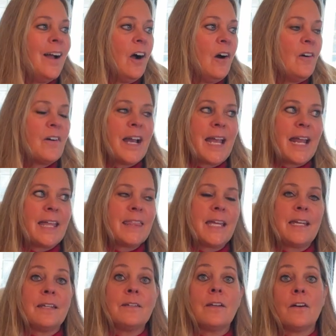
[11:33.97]
All right. And
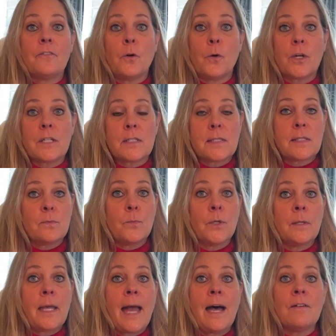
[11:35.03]
then of course
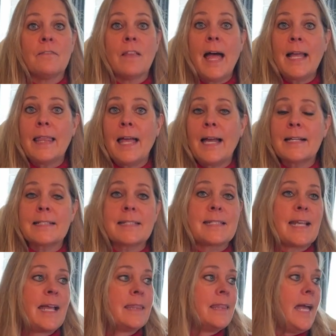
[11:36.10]
we'll have lilacs
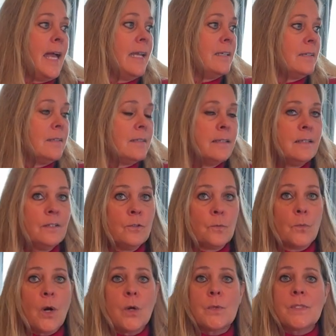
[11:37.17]
and then
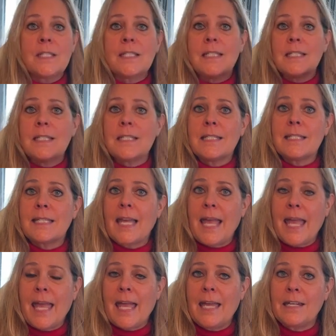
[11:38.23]
roses
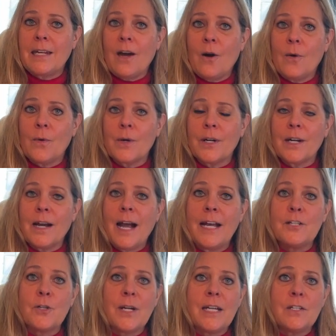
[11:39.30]
and our
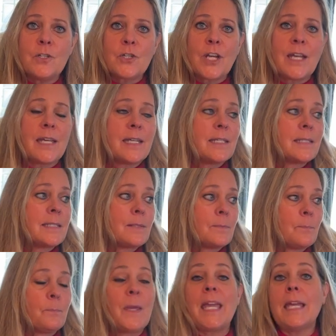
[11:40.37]
hydrangeas.
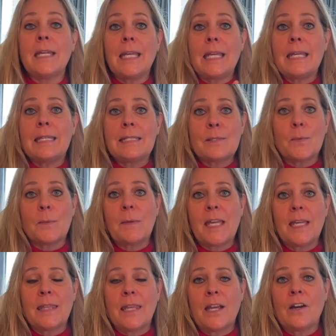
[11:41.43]
Peonies will be
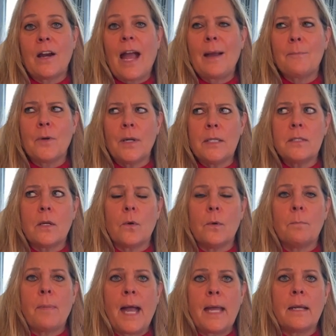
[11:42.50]
in there. I'm going to go
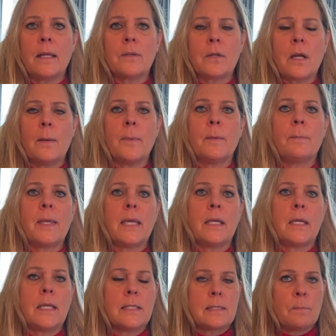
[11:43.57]
and buy another couple of
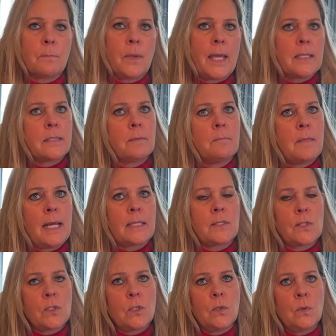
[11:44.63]
peonies and plant them
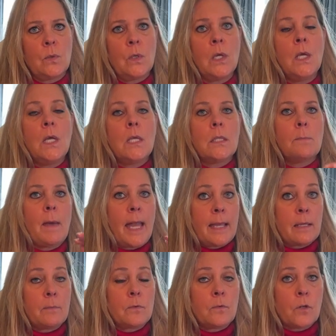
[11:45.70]
next to
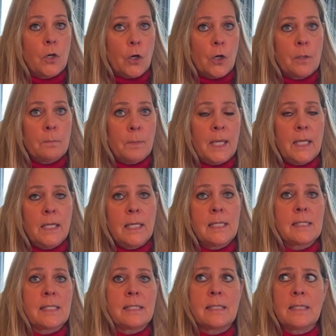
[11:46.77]
my current
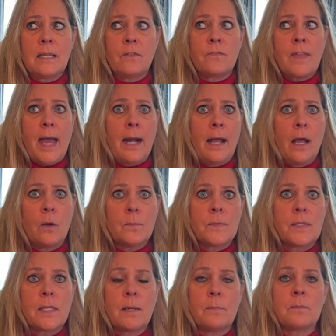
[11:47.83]
peonies and see if that
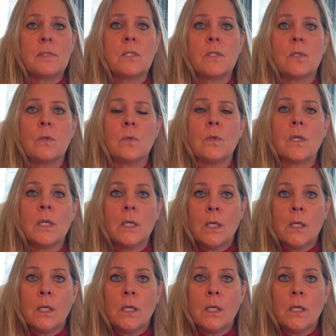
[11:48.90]
helps them to